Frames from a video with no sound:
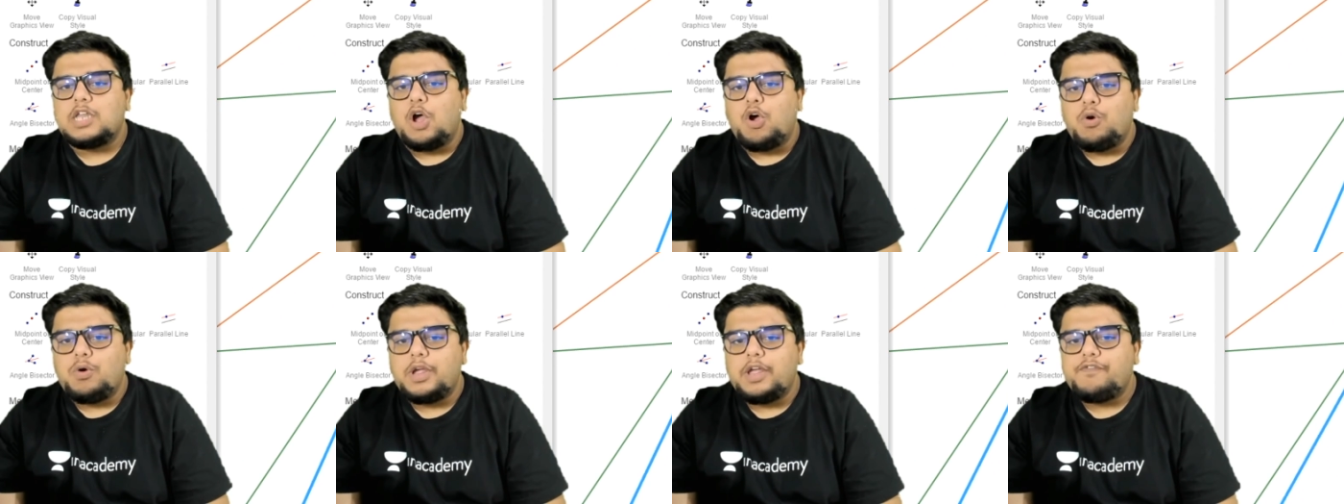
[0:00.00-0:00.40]

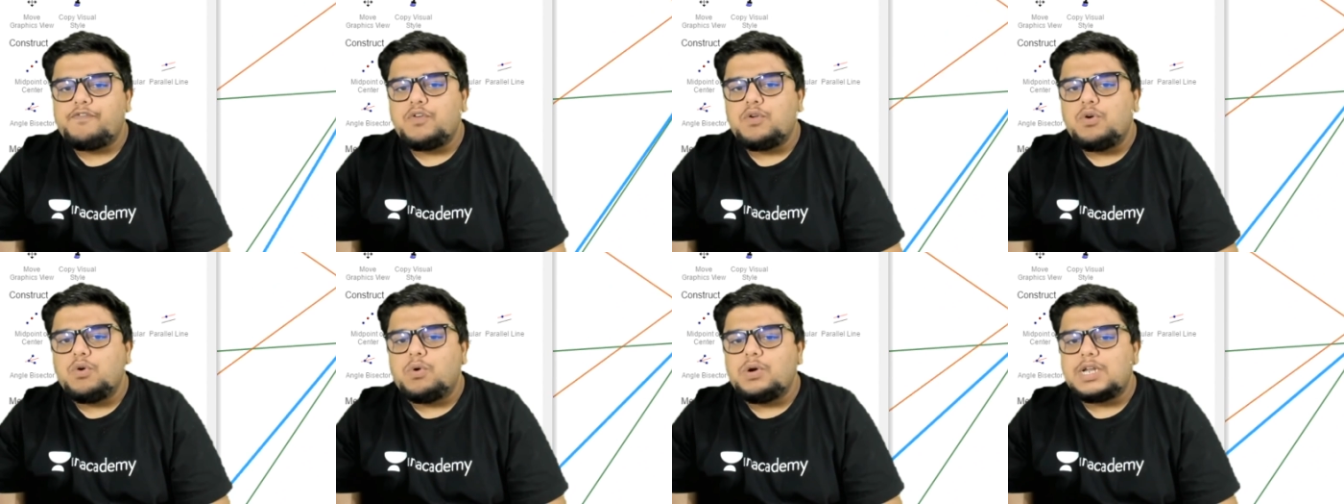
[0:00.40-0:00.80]
Now,
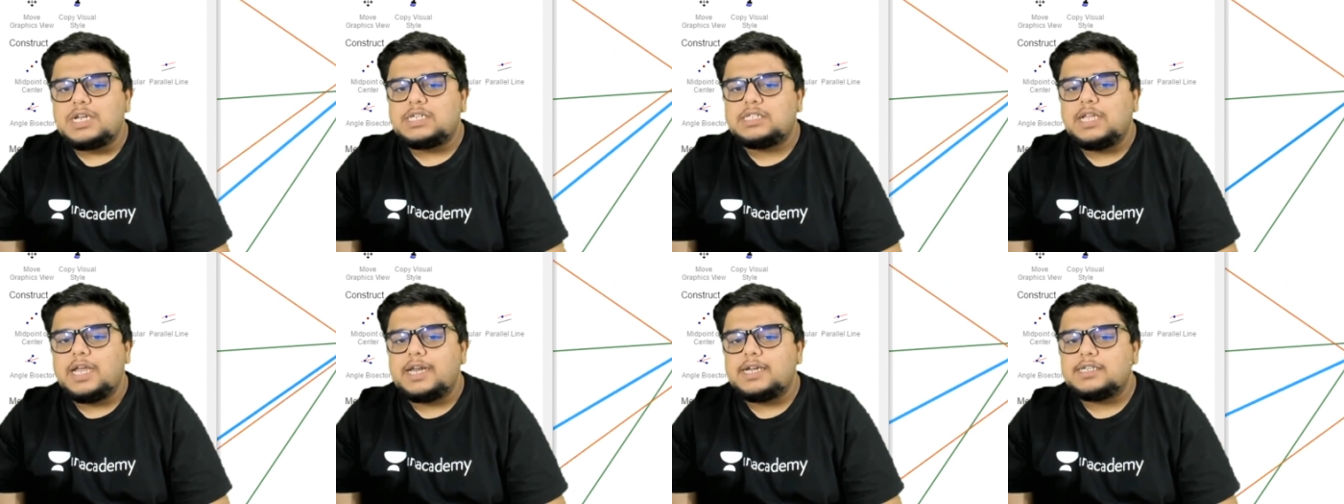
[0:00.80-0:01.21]
if you
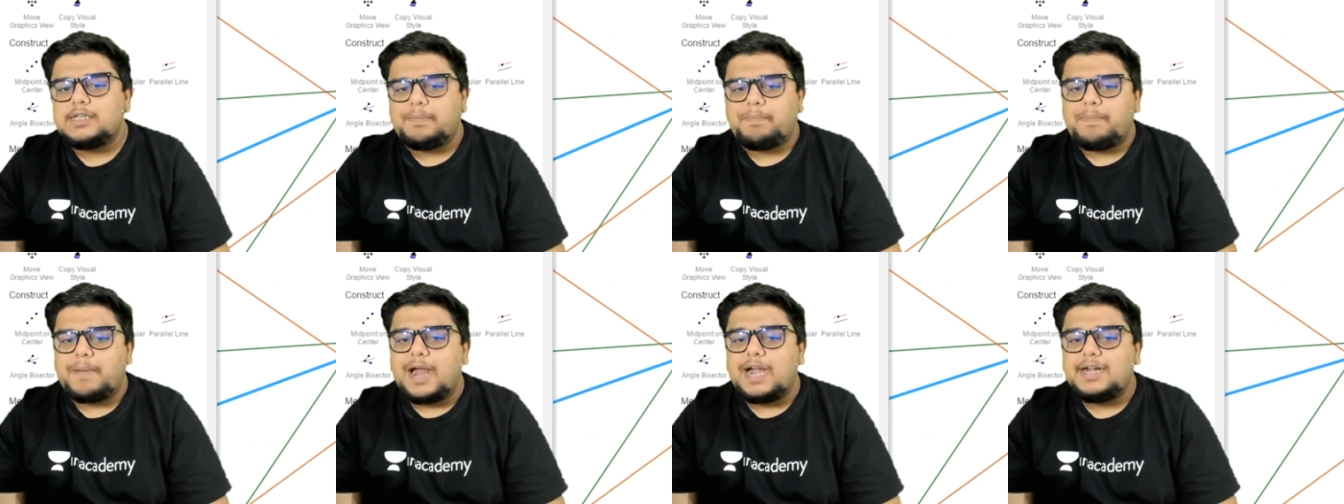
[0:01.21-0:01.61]
notice, there is
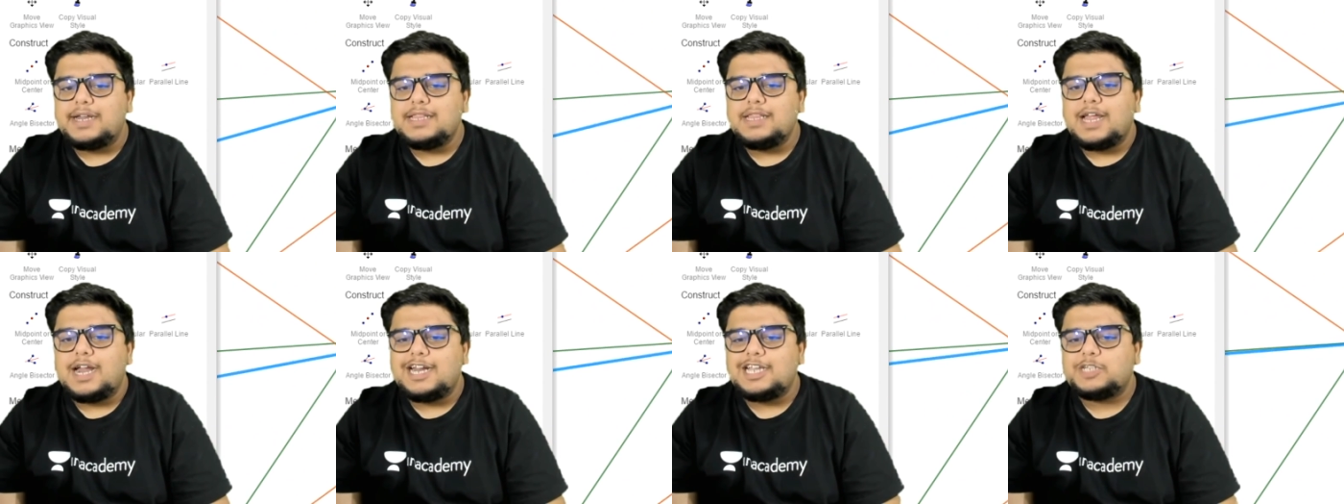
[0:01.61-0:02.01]
a
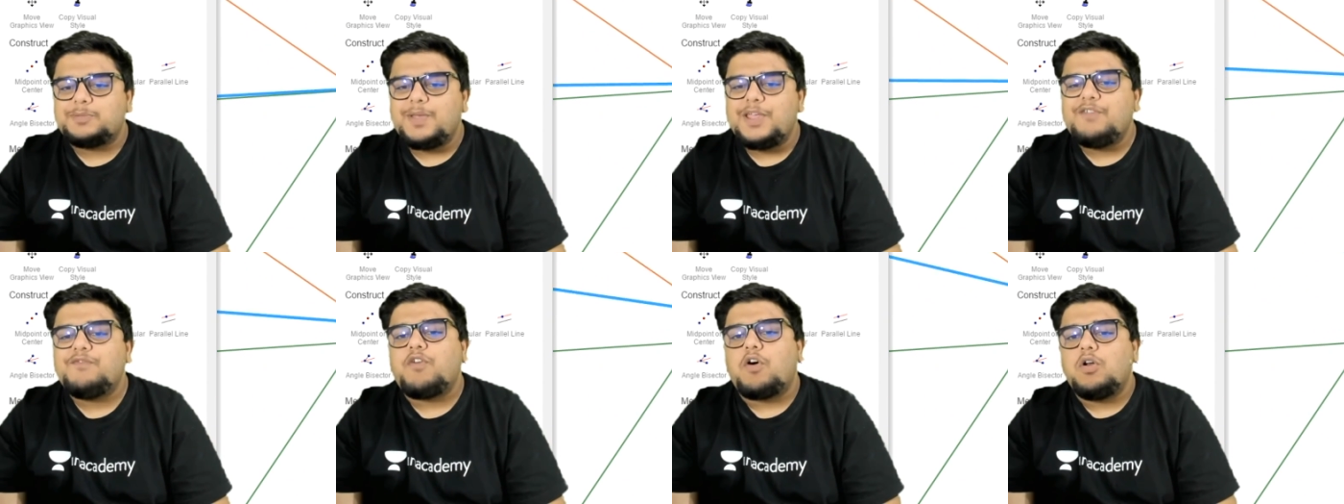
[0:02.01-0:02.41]
pattern that is
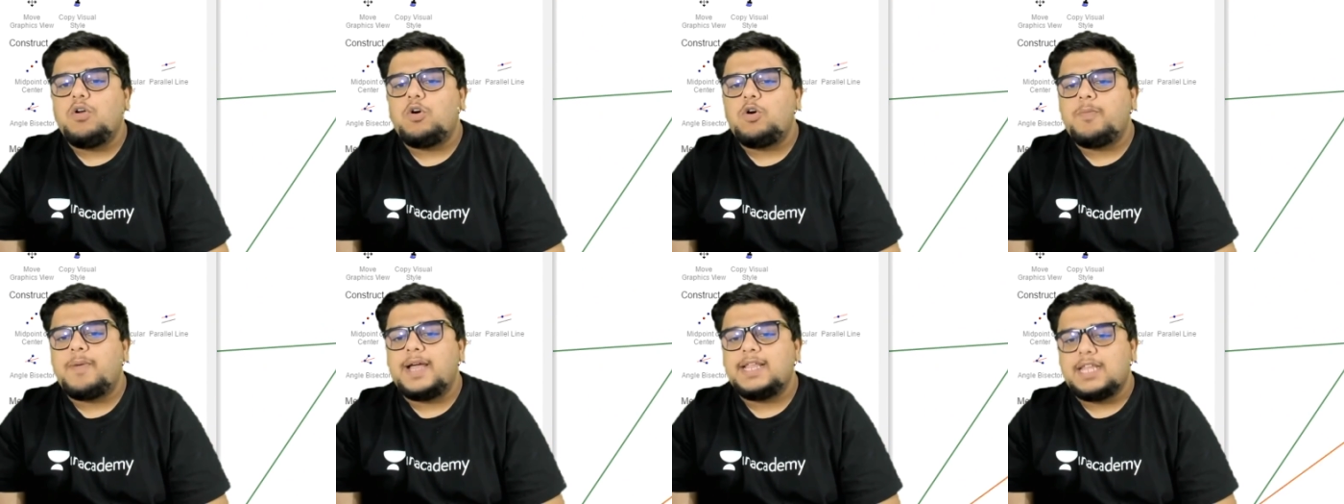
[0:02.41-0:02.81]
being
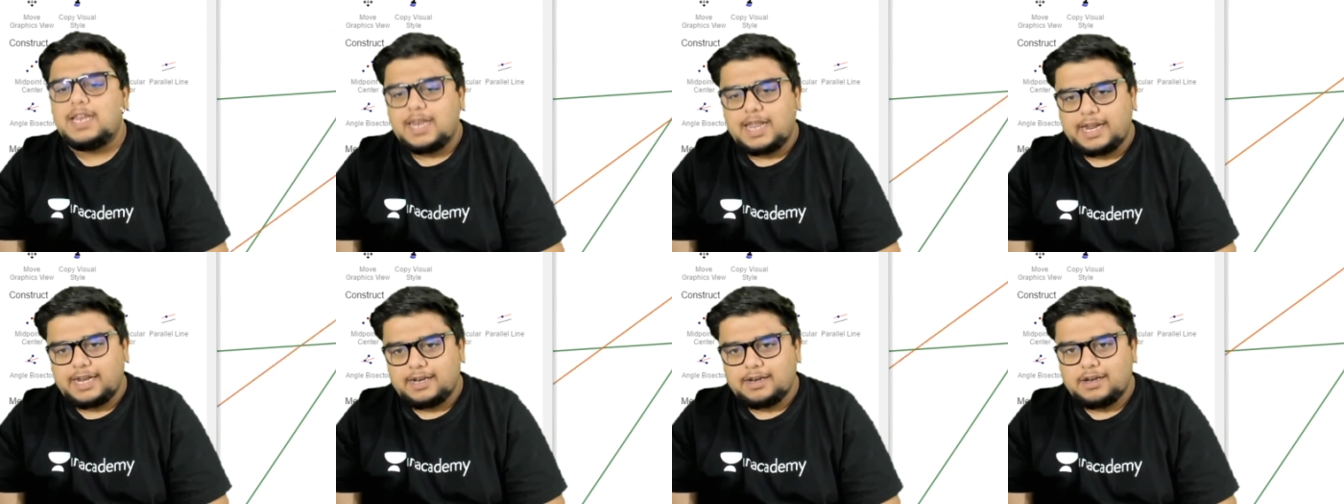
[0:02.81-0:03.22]
followed by the
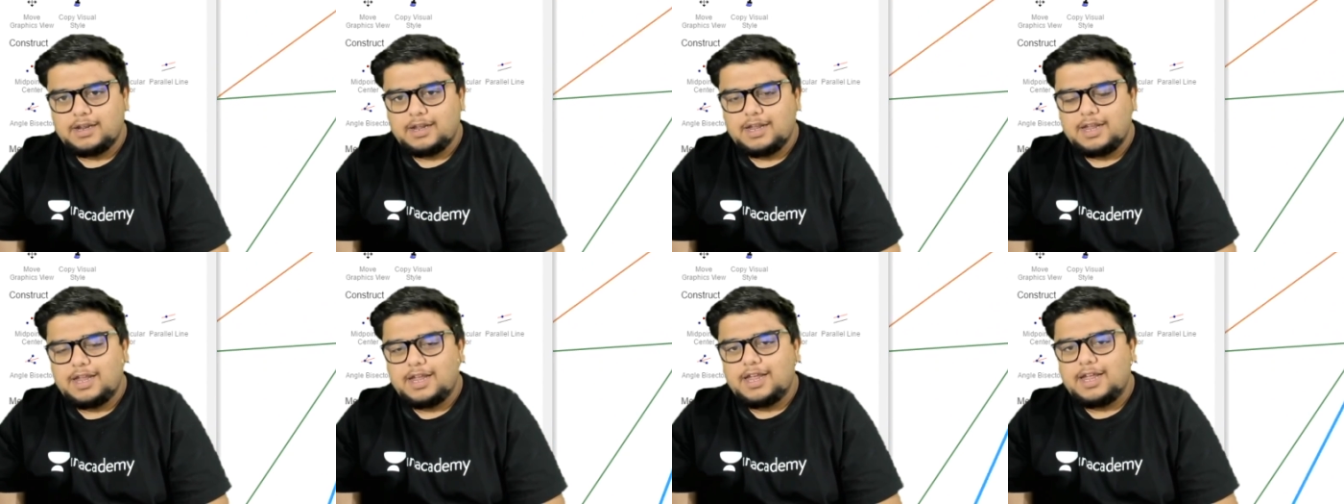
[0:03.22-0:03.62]
line.
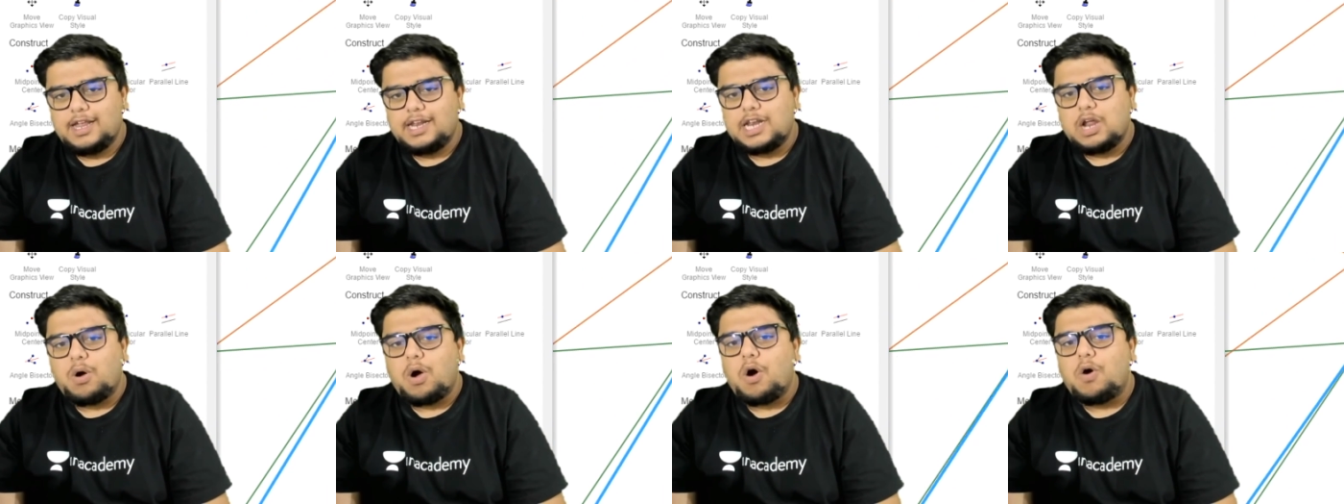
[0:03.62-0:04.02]

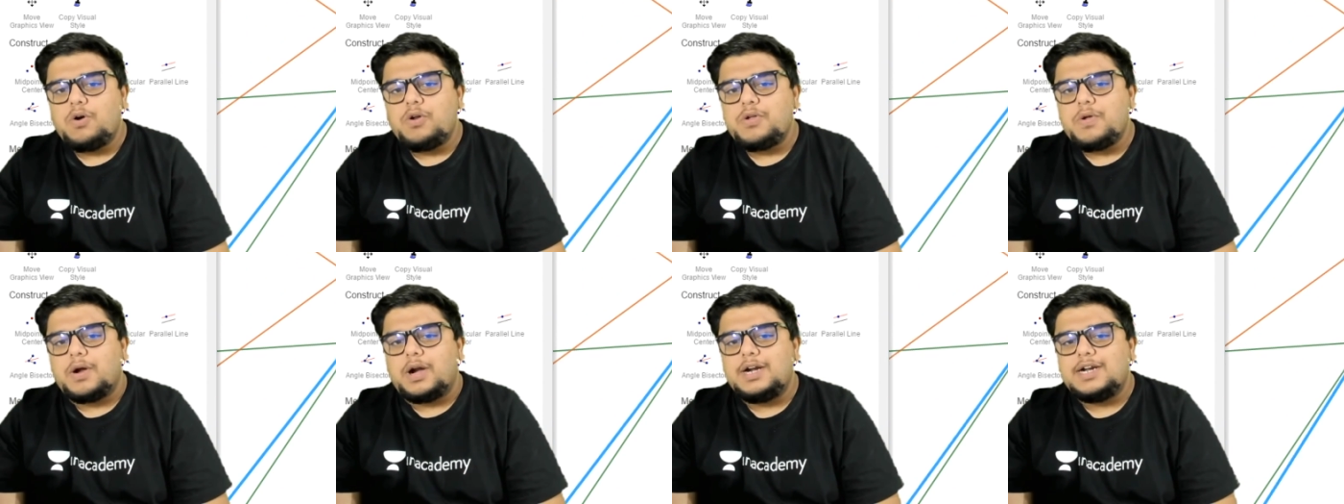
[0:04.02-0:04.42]
Now, how
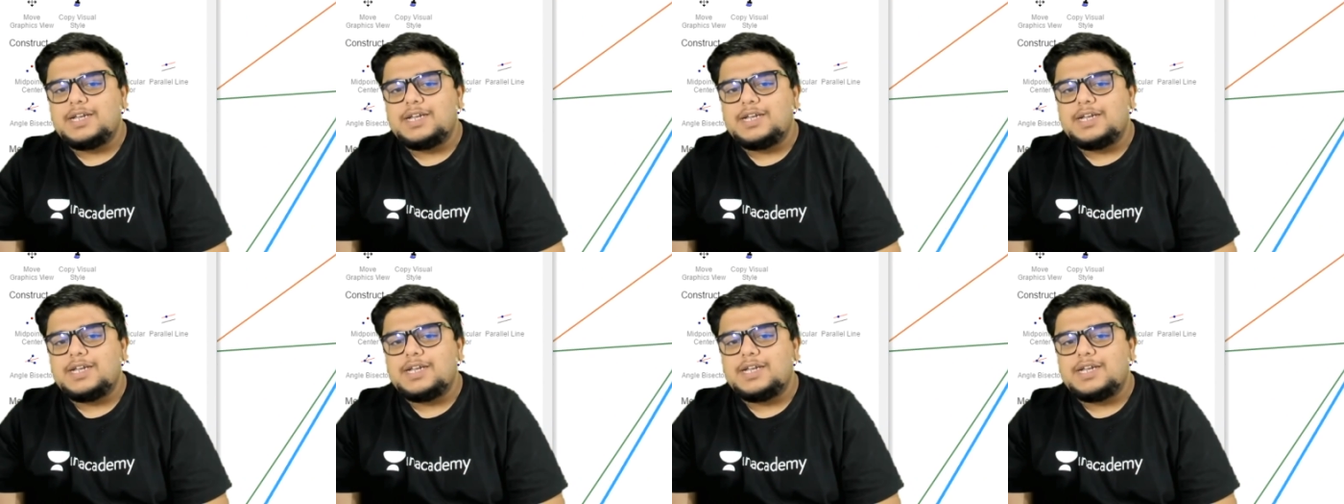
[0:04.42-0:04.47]
do you